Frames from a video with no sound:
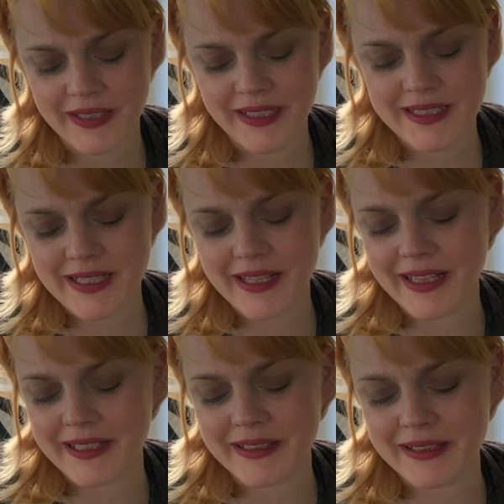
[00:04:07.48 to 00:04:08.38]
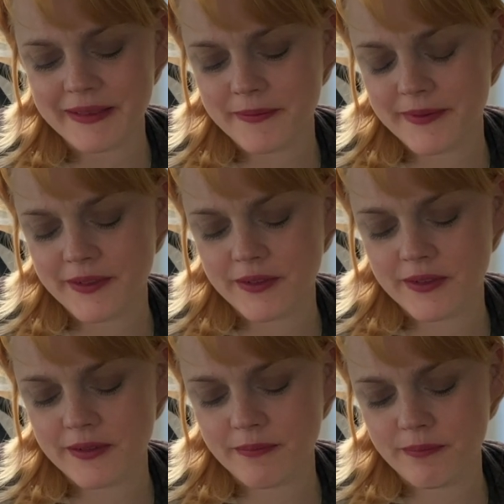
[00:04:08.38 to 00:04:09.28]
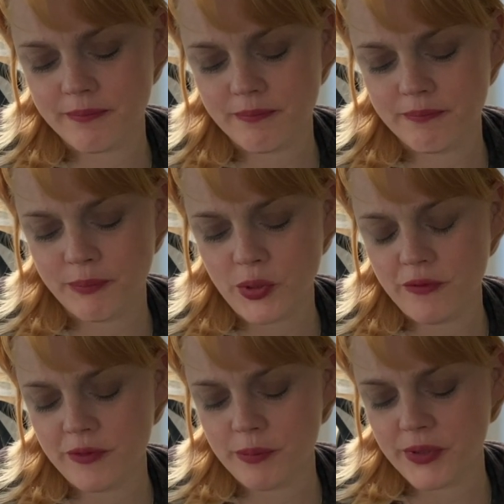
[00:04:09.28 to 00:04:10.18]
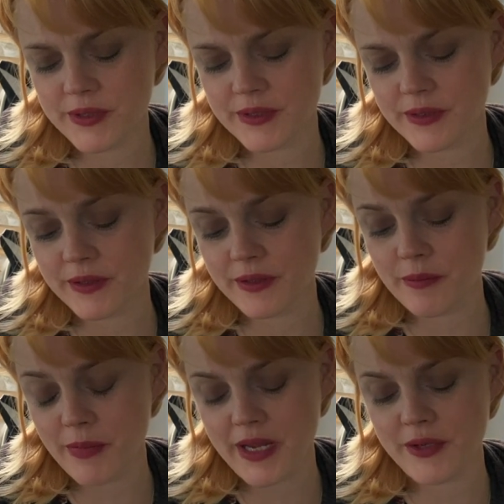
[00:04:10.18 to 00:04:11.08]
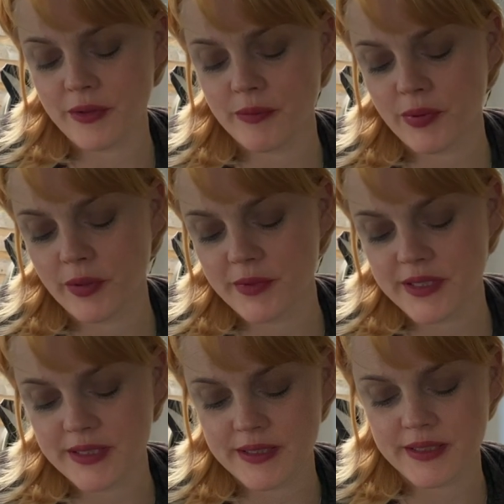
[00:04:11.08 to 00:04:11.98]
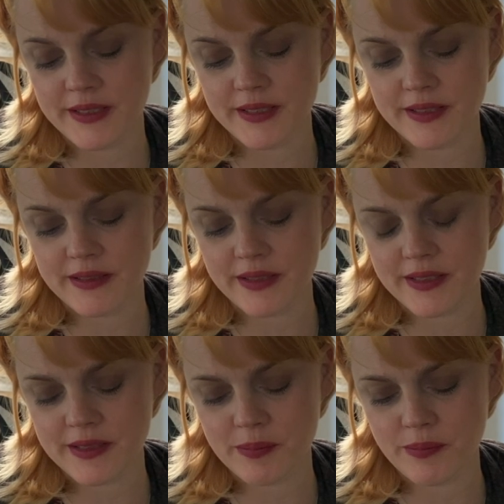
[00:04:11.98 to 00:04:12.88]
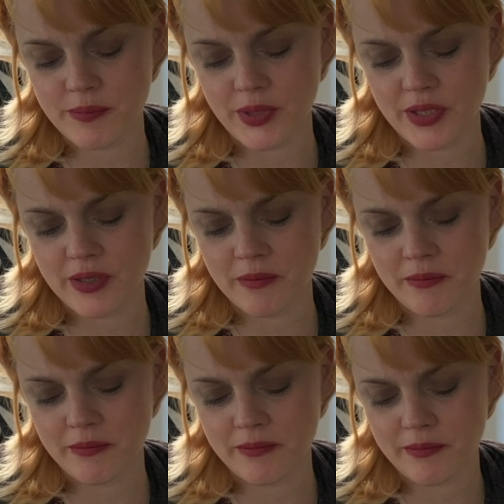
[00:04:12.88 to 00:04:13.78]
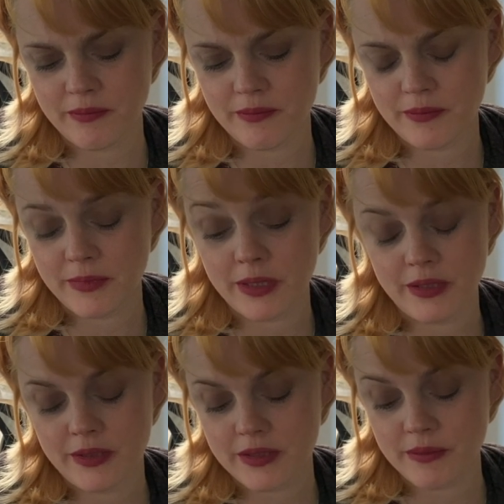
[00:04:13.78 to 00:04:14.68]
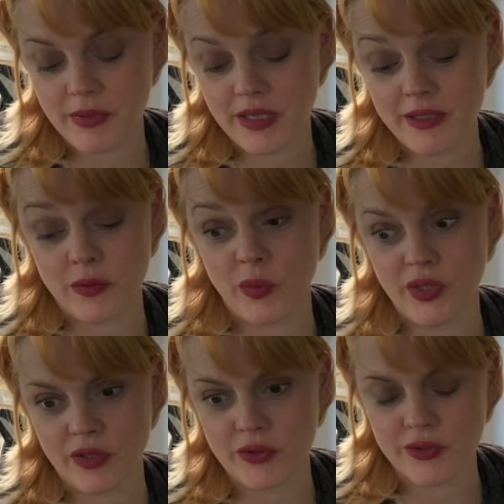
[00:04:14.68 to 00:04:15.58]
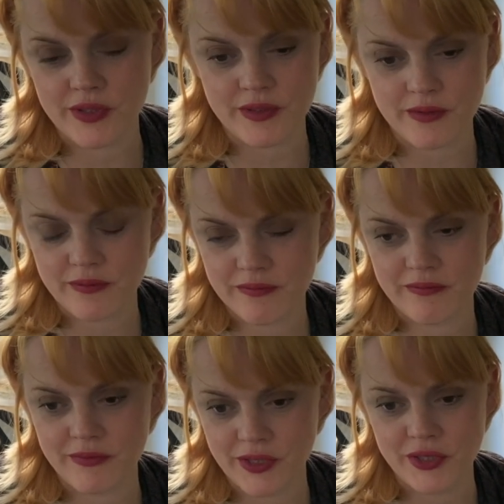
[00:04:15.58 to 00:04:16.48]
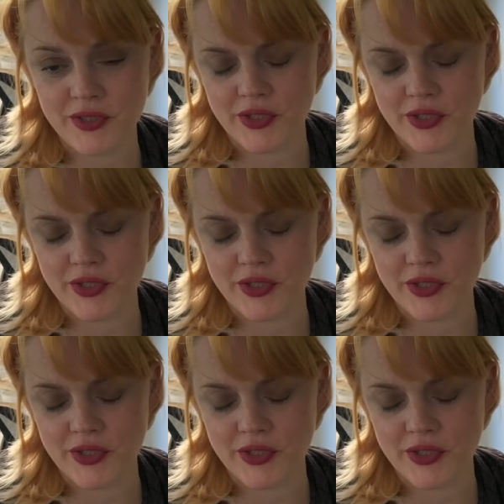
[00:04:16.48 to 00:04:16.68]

It's like that beautiful person that made you the promises has become something else. A workhorse is what I just